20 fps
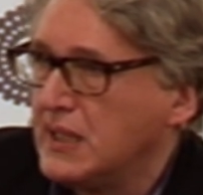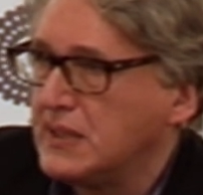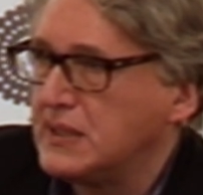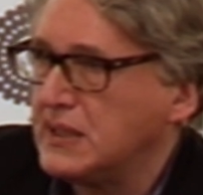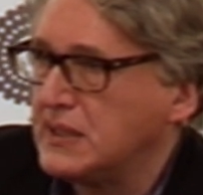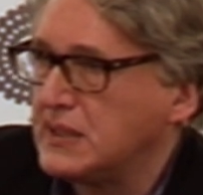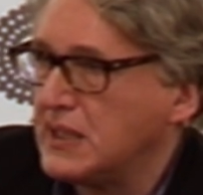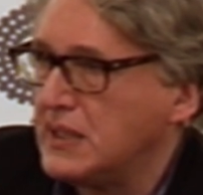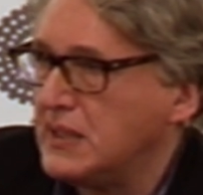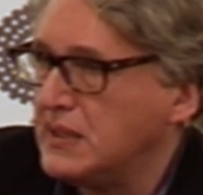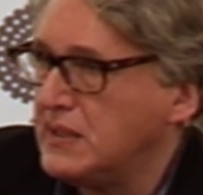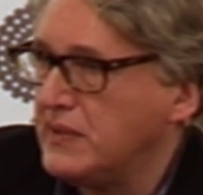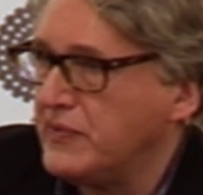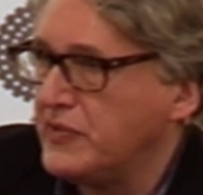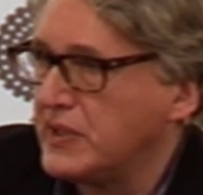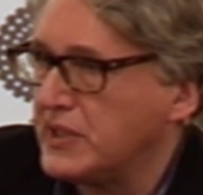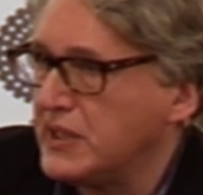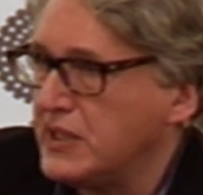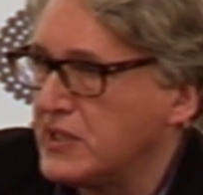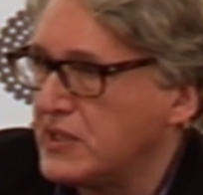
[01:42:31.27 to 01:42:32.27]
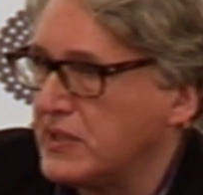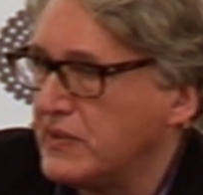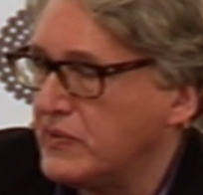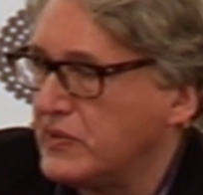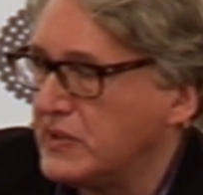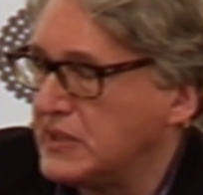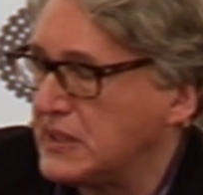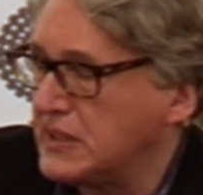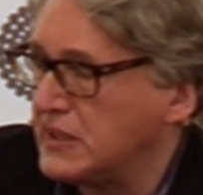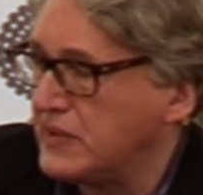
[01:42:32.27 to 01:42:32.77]
this identification
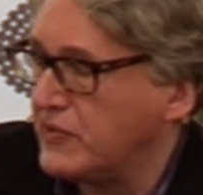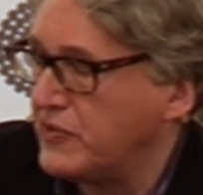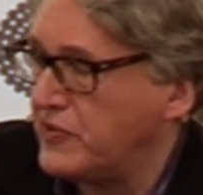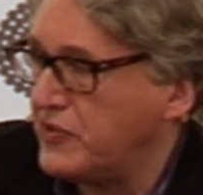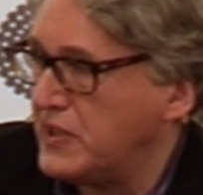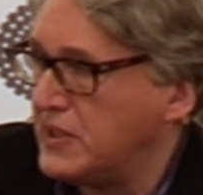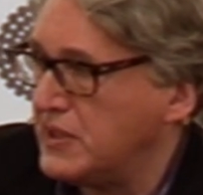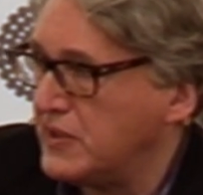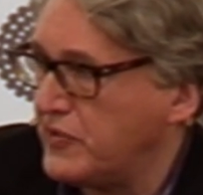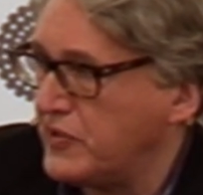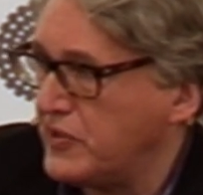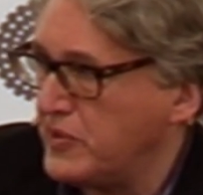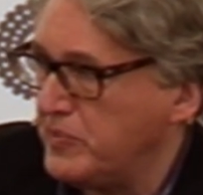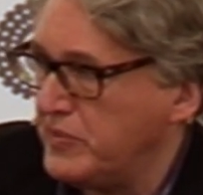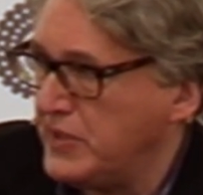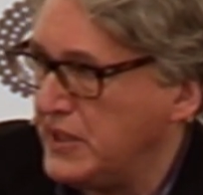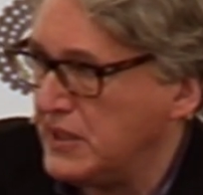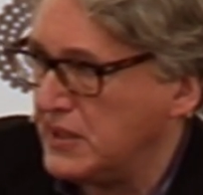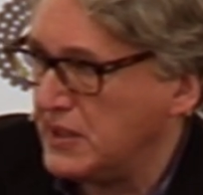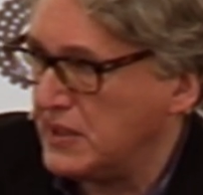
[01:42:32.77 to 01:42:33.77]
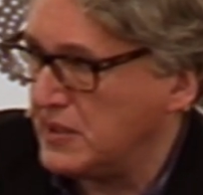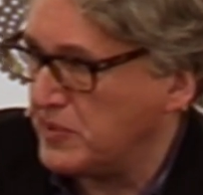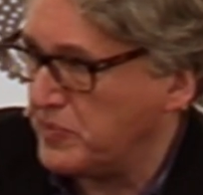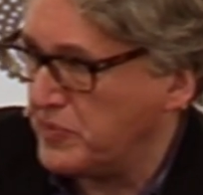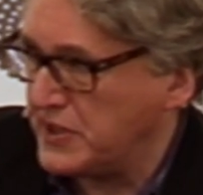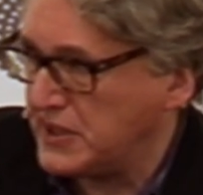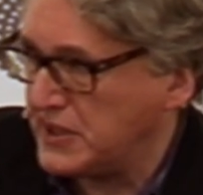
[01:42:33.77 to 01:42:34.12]
was far from being 100%.